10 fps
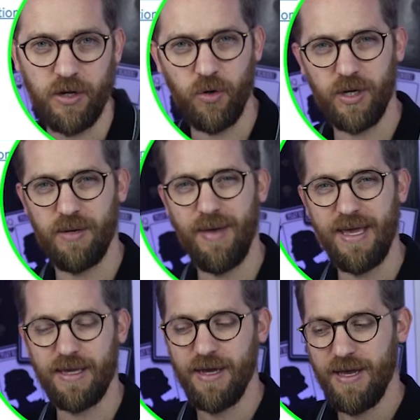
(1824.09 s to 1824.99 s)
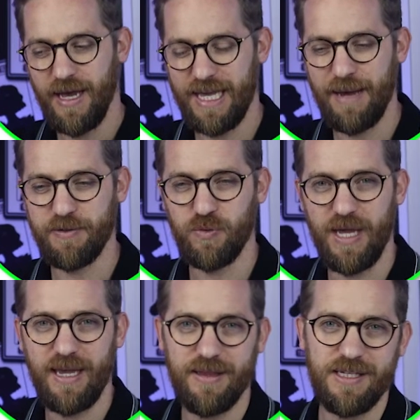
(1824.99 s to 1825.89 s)
You're not going to make a capital
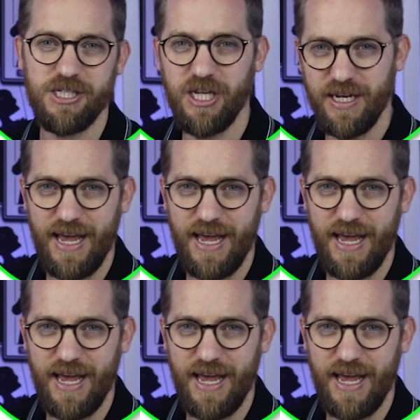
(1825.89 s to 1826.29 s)
gain this year,